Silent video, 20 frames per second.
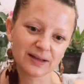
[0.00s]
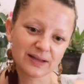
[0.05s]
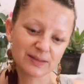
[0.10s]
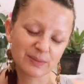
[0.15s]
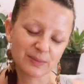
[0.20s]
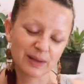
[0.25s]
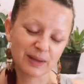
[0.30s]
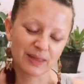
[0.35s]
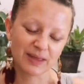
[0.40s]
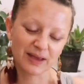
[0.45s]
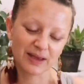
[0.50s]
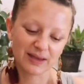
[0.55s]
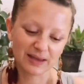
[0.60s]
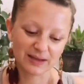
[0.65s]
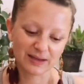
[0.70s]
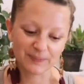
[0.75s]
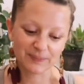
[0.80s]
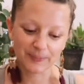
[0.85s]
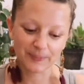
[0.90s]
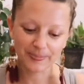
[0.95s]
there
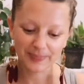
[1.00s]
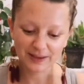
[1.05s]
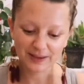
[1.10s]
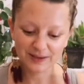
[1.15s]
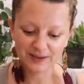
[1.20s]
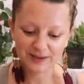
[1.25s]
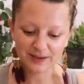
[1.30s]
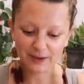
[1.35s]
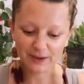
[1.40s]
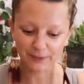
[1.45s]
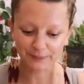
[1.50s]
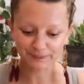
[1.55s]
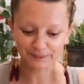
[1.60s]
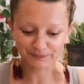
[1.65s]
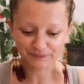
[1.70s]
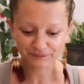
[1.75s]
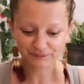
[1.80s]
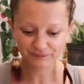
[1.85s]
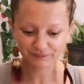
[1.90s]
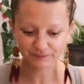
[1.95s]
yet. So
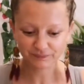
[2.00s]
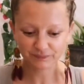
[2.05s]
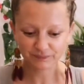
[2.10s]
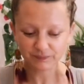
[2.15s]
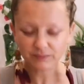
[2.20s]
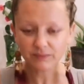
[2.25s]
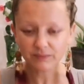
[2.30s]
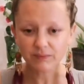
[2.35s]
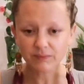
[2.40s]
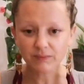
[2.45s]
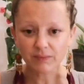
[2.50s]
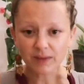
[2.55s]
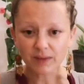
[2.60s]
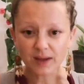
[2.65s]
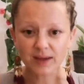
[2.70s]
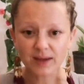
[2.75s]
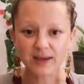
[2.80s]
he